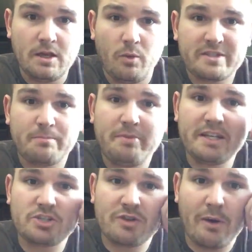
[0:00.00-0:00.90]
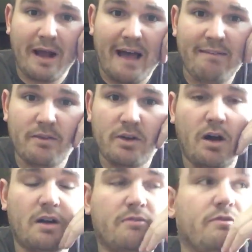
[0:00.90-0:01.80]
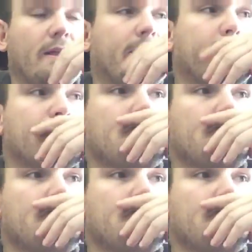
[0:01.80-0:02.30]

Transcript: What's the biggest trout I've ever caught on a fly?